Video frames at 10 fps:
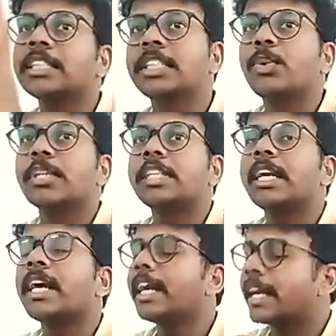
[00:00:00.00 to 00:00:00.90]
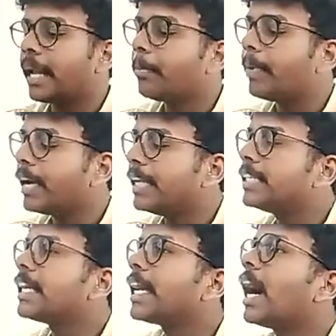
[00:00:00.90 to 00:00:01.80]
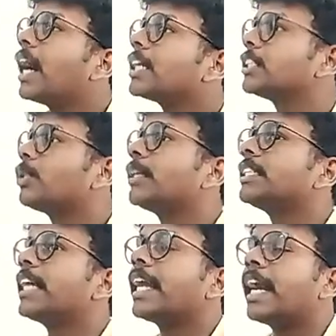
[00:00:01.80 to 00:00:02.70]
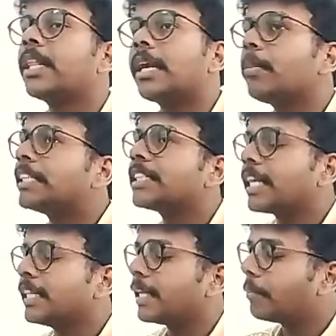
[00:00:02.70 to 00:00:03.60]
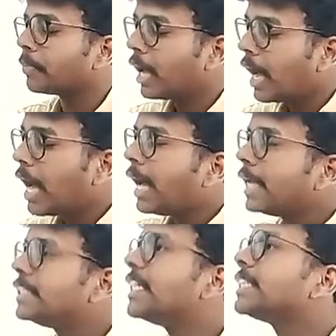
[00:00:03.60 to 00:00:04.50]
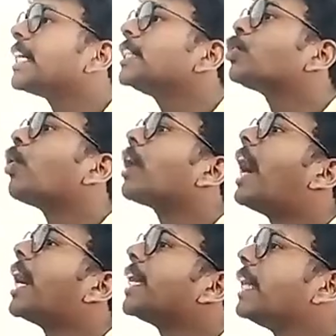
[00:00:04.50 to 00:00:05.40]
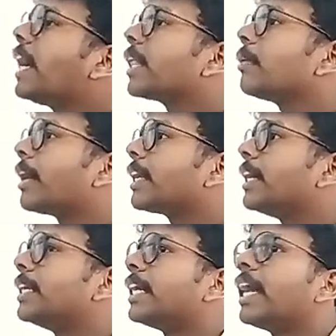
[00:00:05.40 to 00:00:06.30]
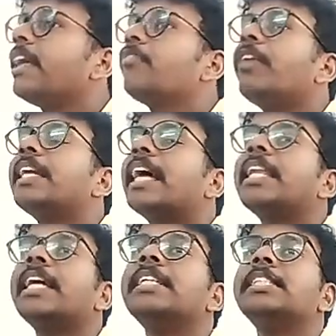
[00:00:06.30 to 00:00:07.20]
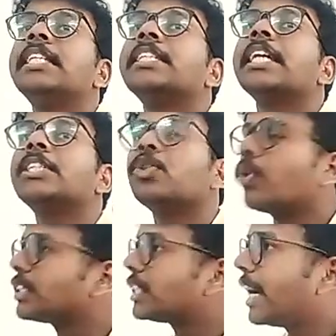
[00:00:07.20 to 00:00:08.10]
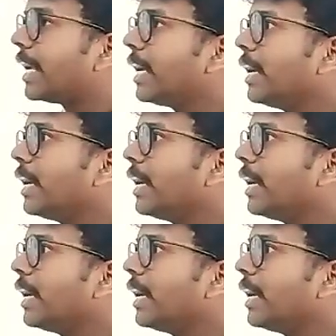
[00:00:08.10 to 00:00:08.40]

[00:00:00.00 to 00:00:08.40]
situation in a country. If India hunger situation is measuring GHI score high, if we tell that the GHI score is high,